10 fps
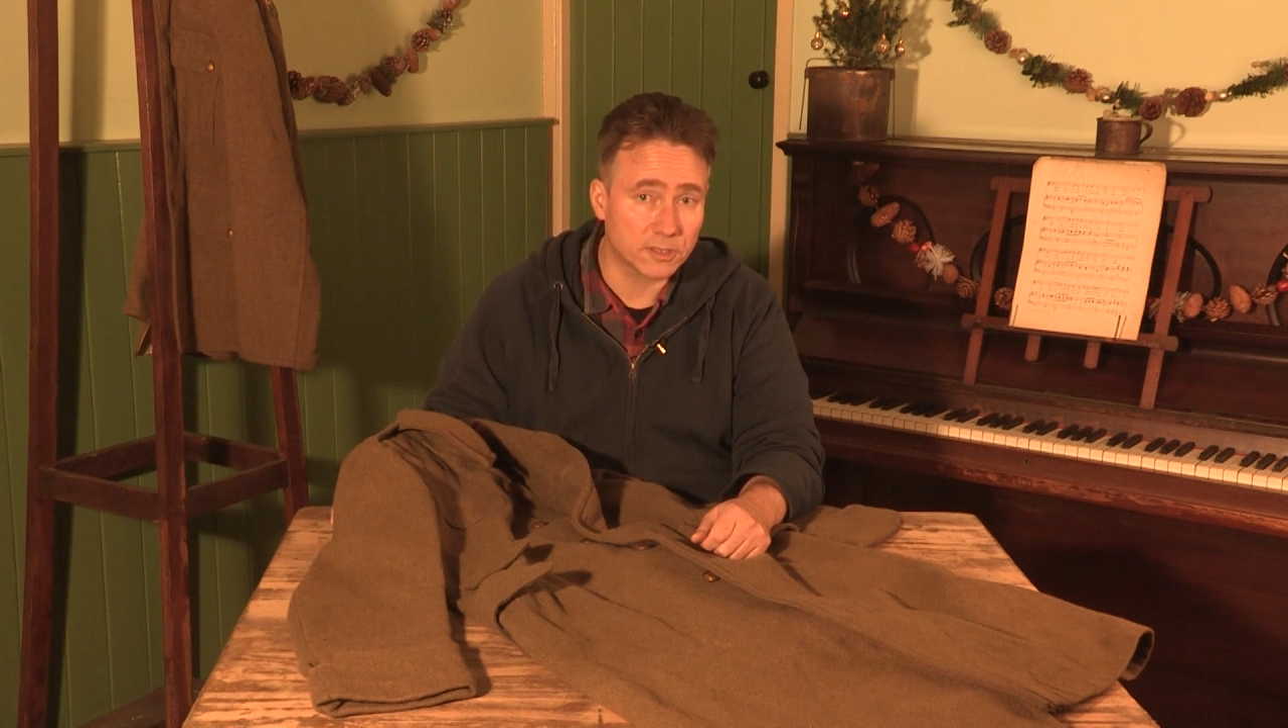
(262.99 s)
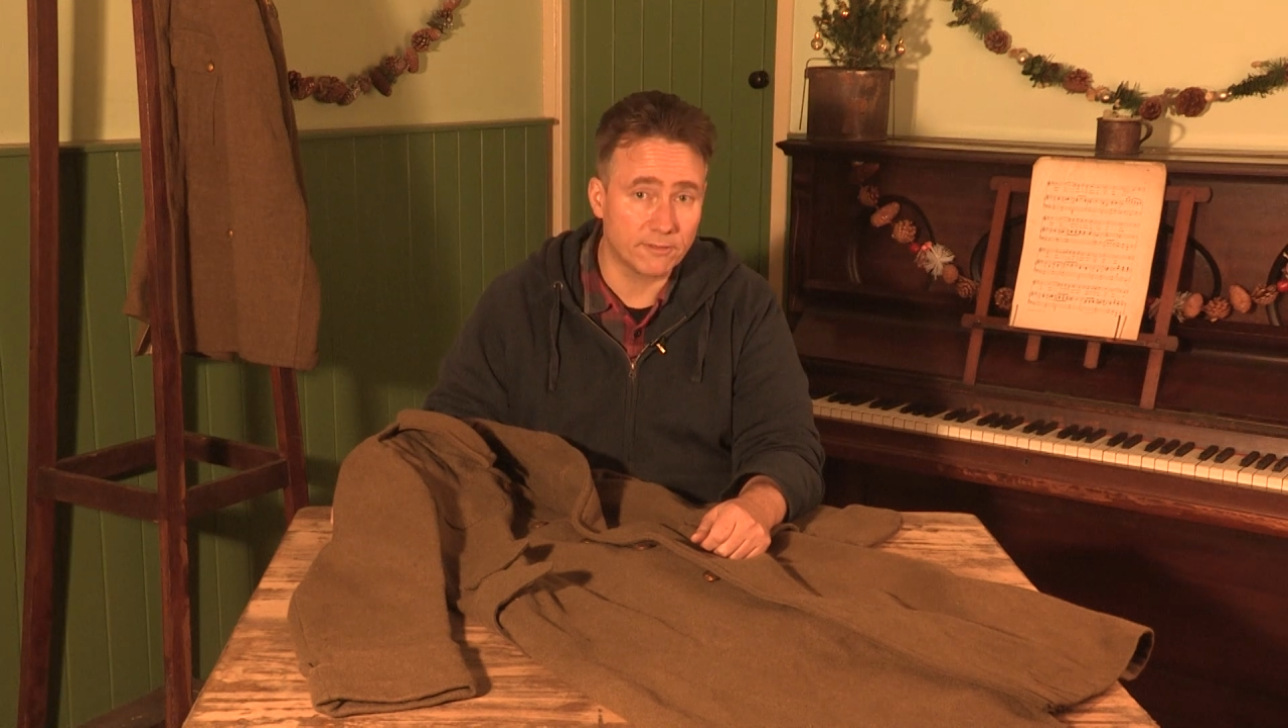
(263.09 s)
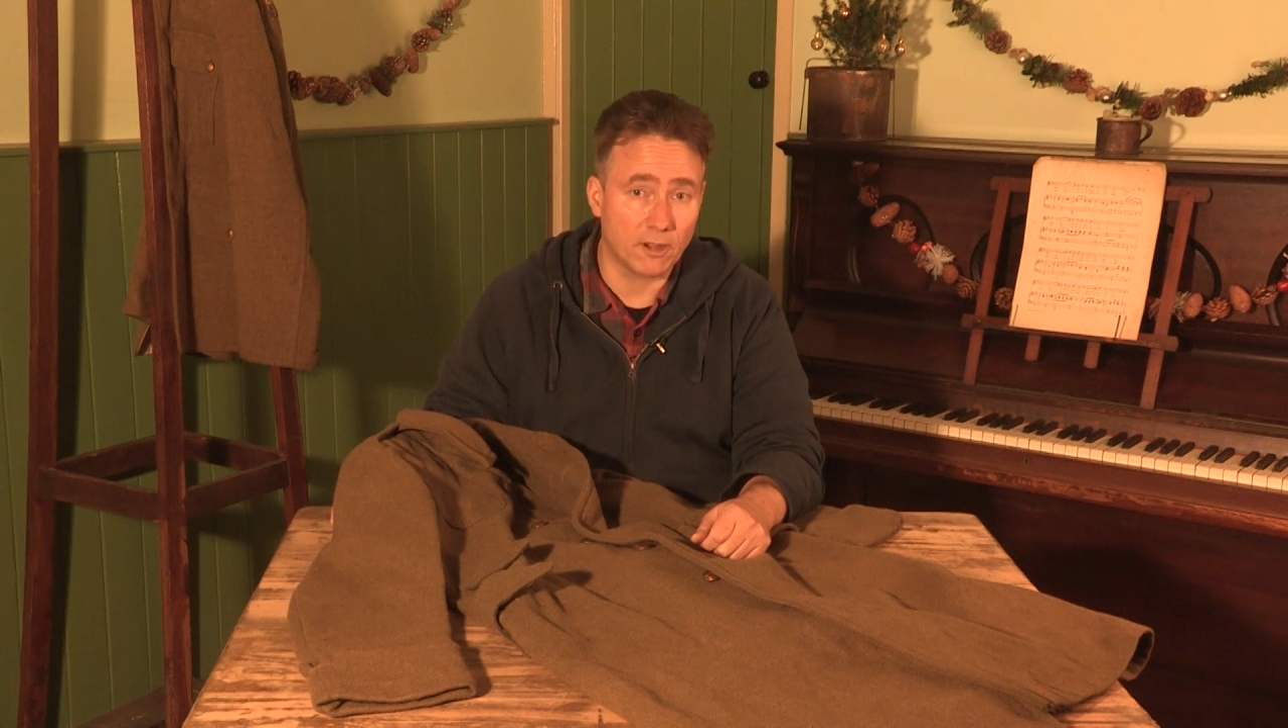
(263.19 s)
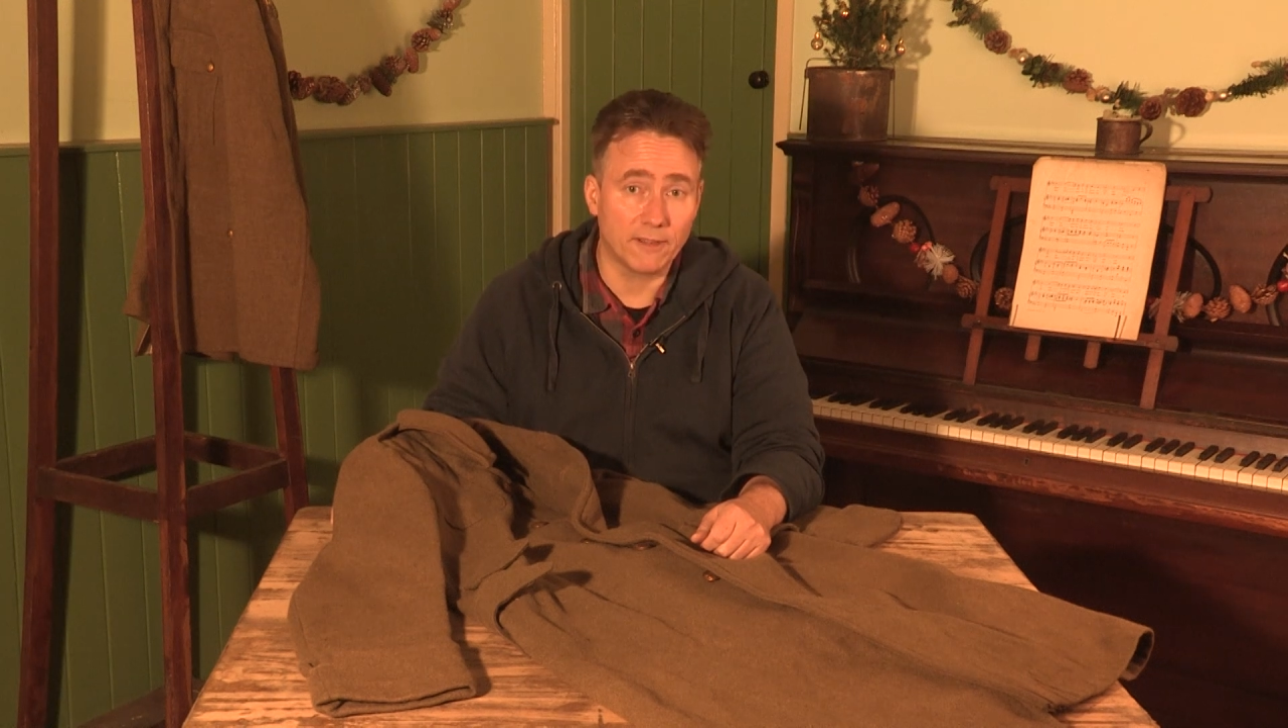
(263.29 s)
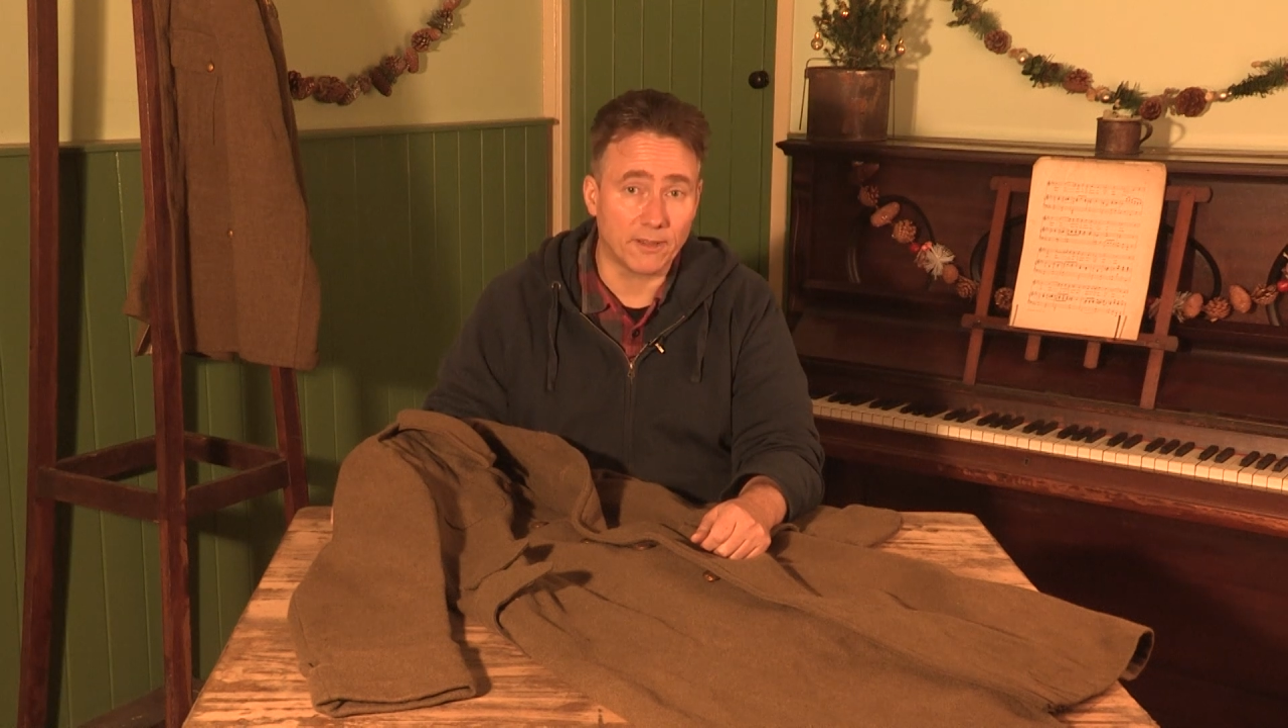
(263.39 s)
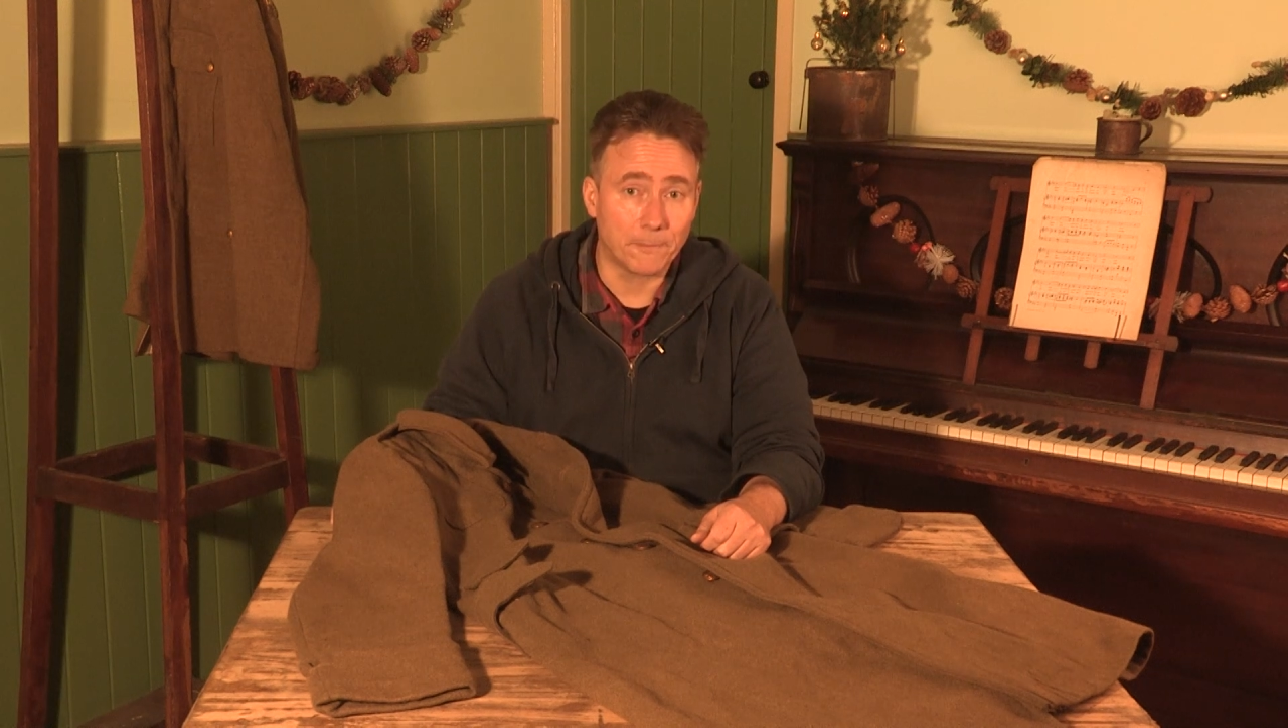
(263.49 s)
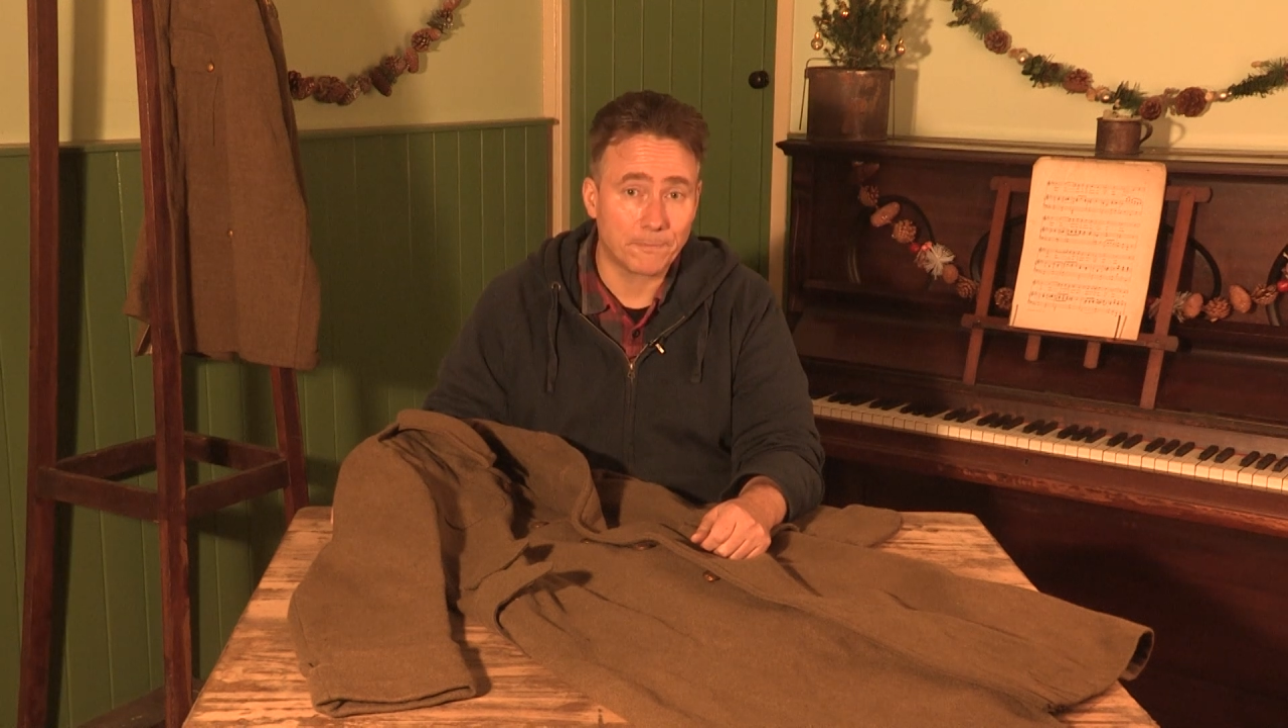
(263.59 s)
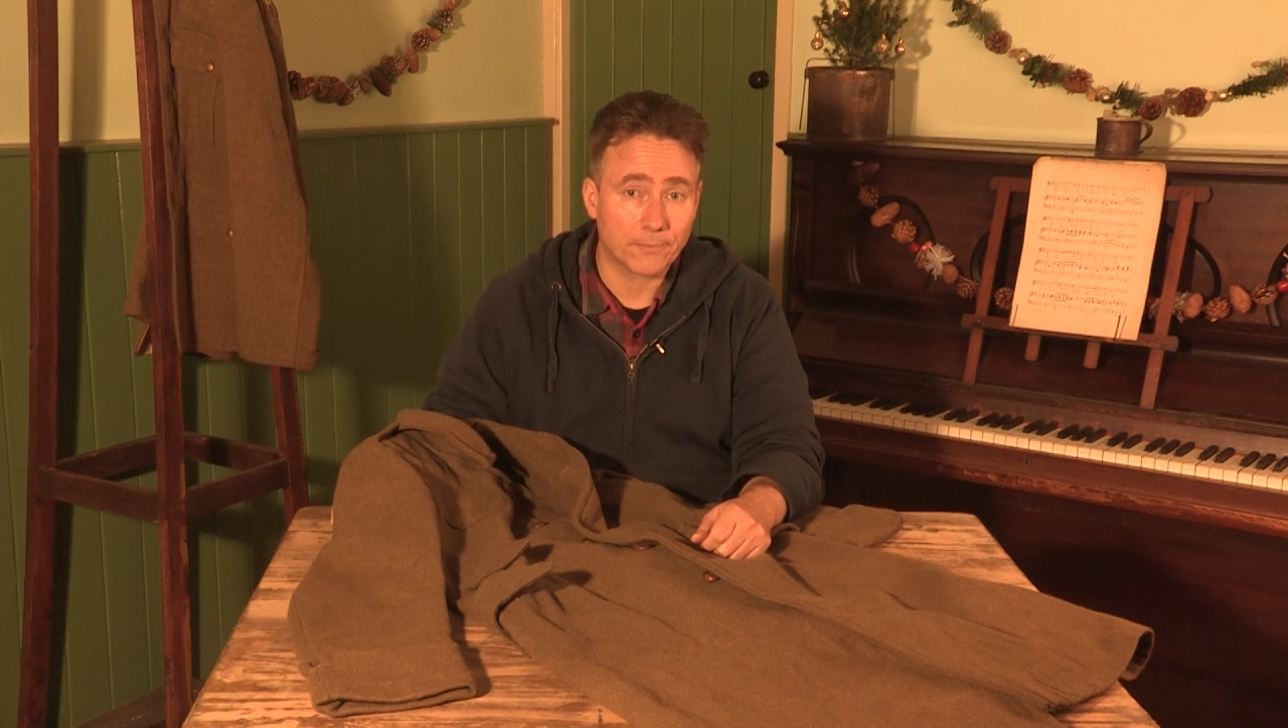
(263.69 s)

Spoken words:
survivor.